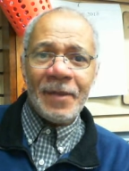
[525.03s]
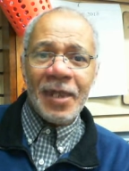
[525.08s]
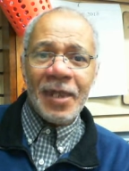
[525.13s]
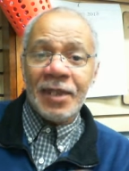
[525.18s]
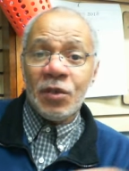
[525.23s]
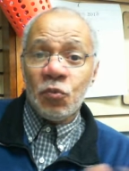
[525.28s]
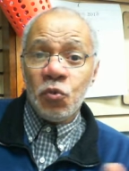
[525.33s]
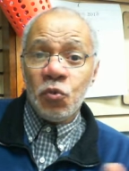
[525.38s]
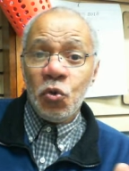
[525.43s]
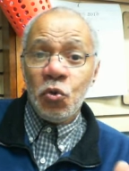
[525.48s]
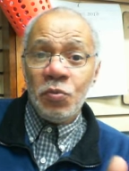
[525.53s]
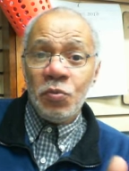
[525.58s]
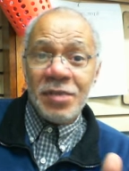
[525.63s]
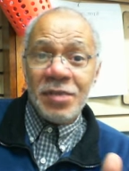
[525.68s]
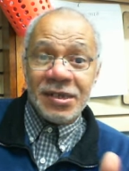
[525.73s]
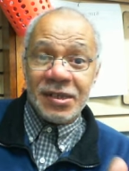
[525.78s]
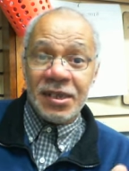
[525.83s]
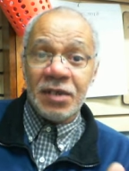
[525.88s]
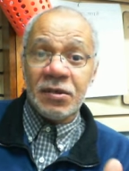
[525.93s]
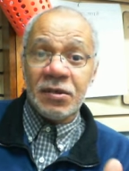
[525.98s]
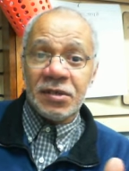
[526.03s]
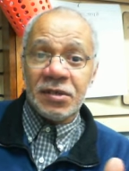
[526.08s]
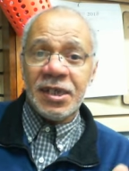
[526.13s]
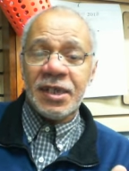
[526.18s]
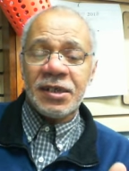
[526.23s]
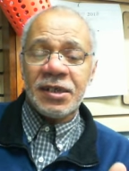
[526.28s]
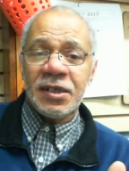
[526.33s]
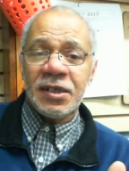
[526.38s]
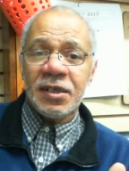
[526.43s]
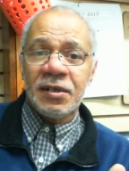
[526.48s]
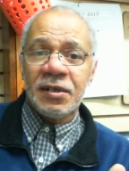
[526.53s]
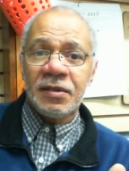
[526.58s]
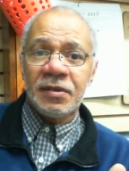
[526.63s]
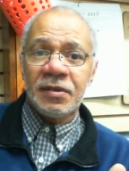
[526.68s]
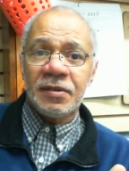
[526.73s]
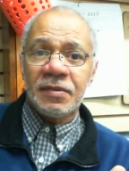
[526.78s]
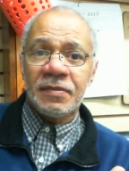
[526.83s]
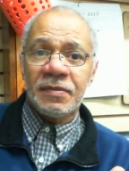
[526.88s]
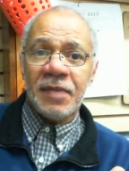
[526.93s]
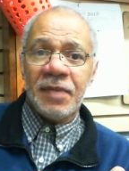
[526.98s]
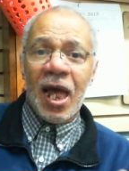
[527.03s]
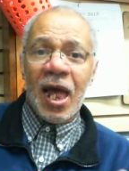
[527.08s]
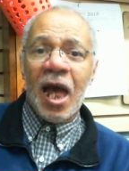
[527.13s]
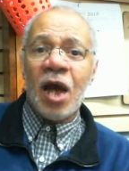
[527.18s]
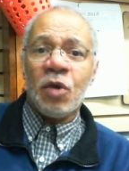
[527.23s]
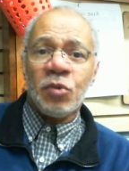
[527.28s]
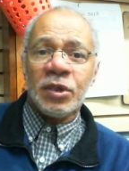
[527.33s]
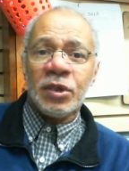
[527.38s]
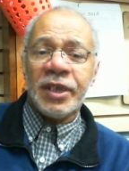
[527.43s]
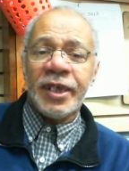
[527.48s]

and the room is still 60 an hour